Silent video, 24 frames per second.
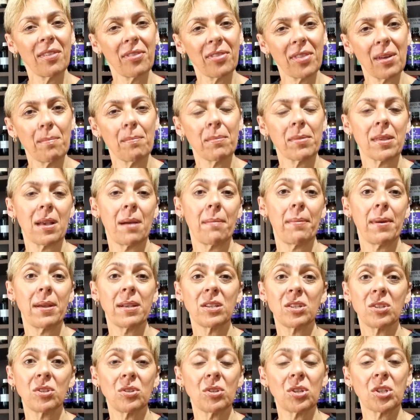thumbs up
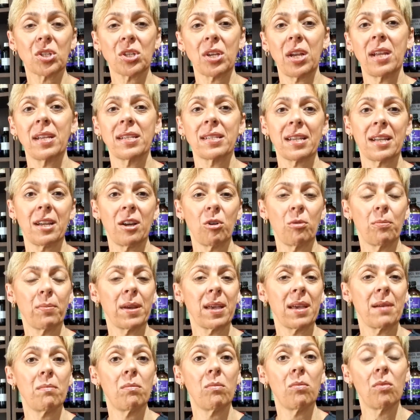and do share to
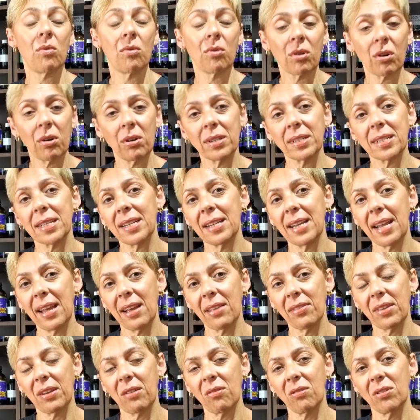help get more content
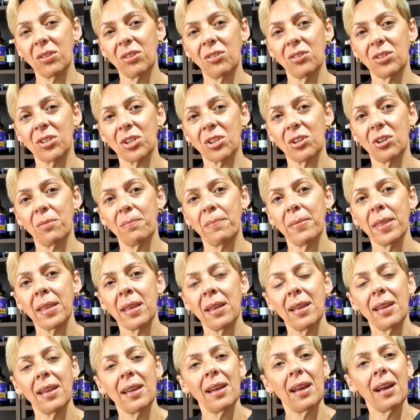out there on YouTube.
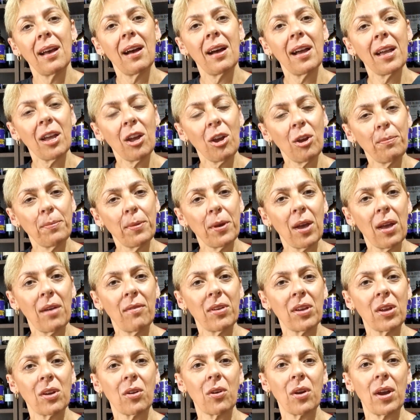I hope you're
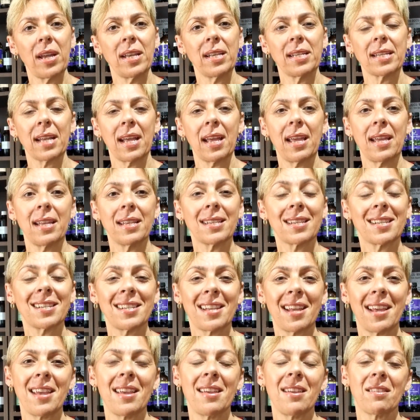having a great day.
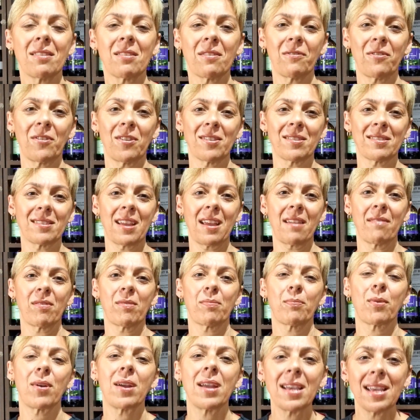Today is the first day of
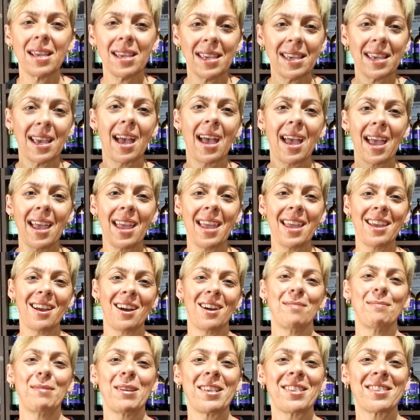spring. Yay,
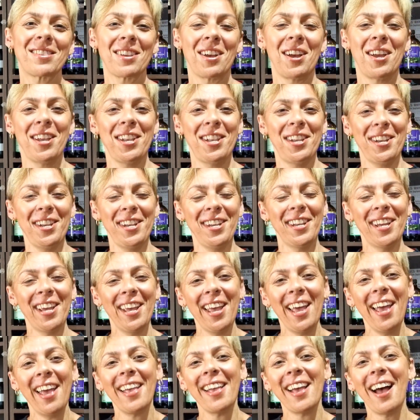I'm excited.
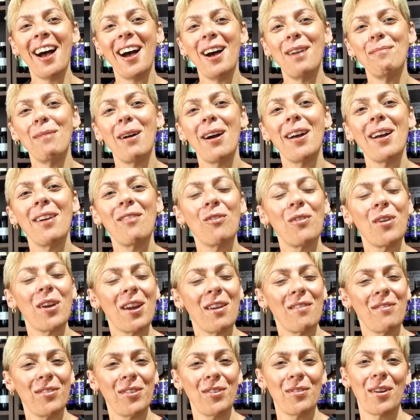
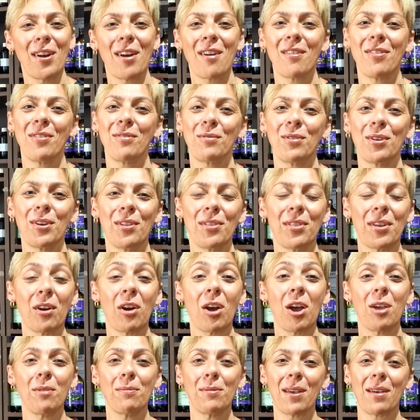Wherever you are in the world, though,
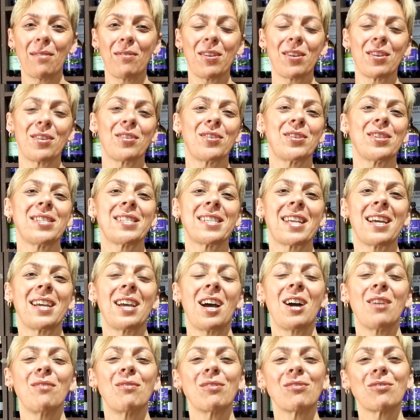I hope you're having a good
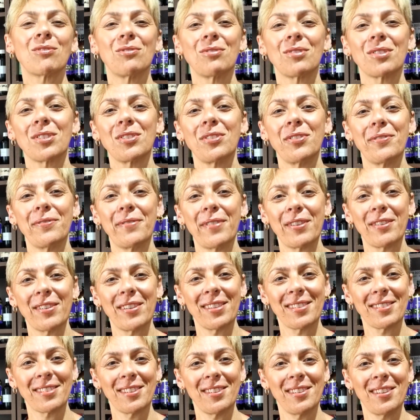day. I will talk to you
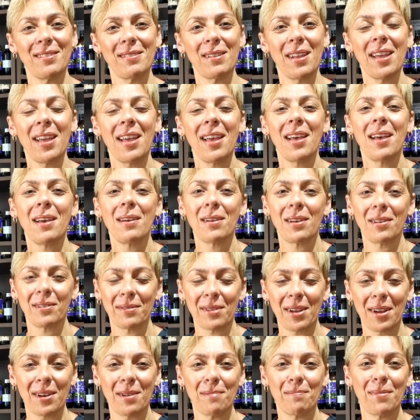very soon.
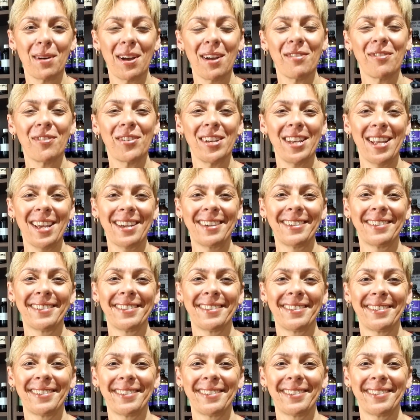Bye for now.